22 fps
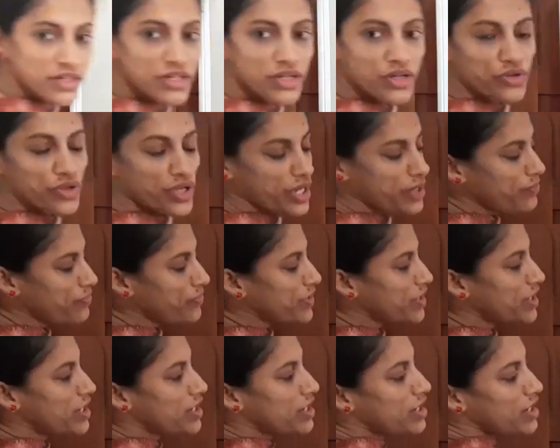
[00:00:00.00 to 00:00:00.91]

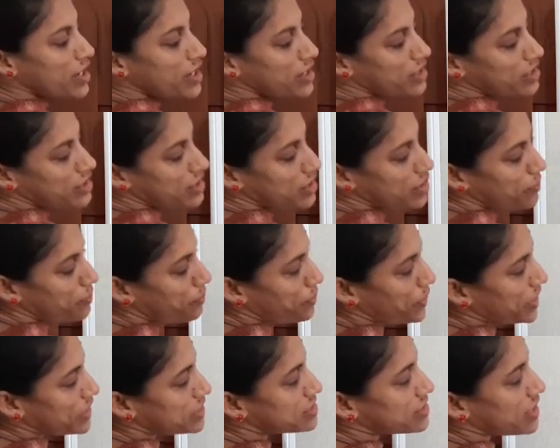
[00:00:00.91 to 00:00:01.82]
Okay,
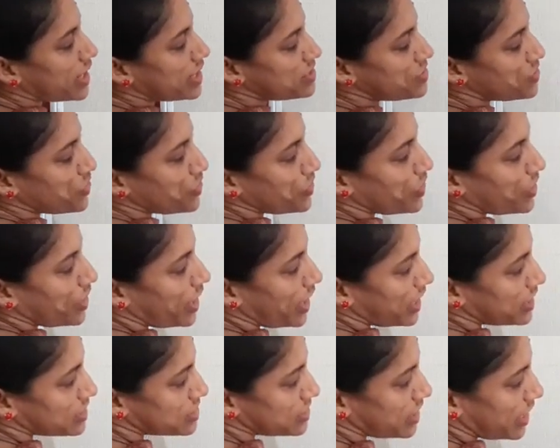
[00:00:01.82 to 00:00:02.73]
P site,
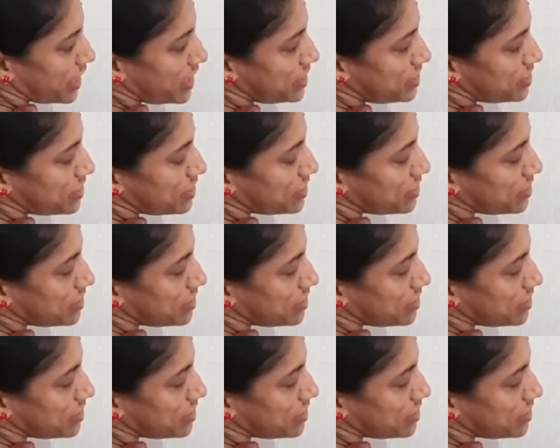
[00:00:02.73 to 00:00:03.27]
A site,